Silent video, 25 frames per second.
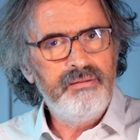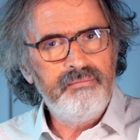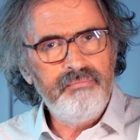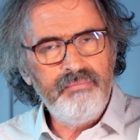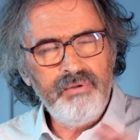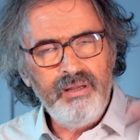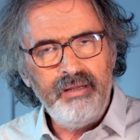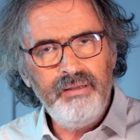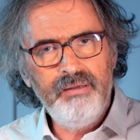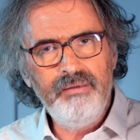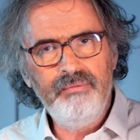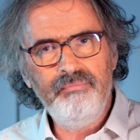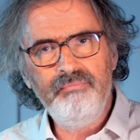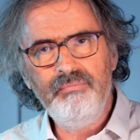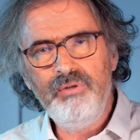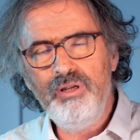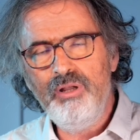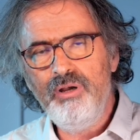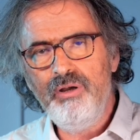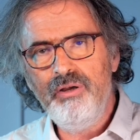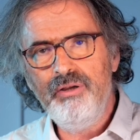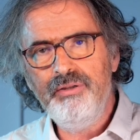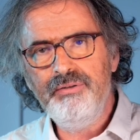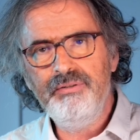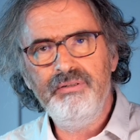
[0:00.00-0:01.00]

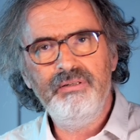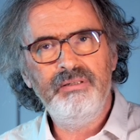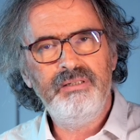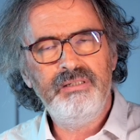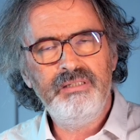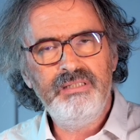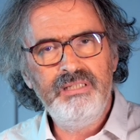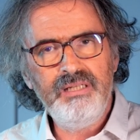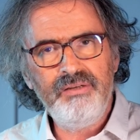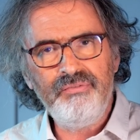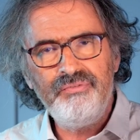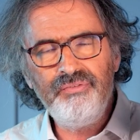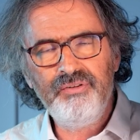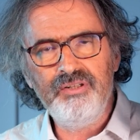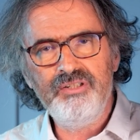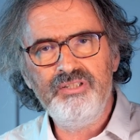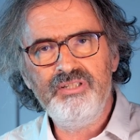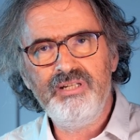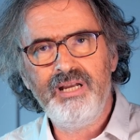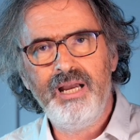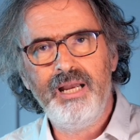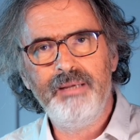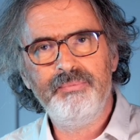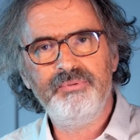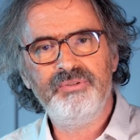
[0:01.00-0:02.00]
learn different
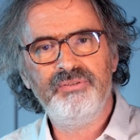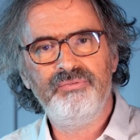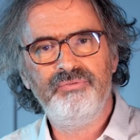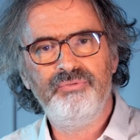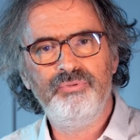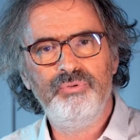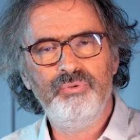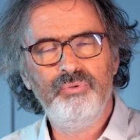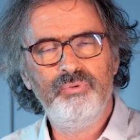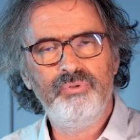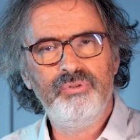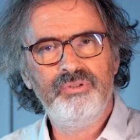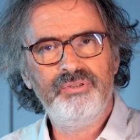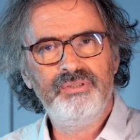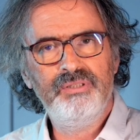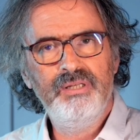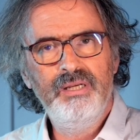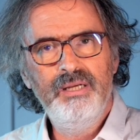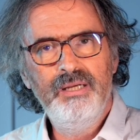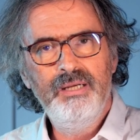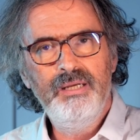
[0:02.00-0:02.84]
types of rules.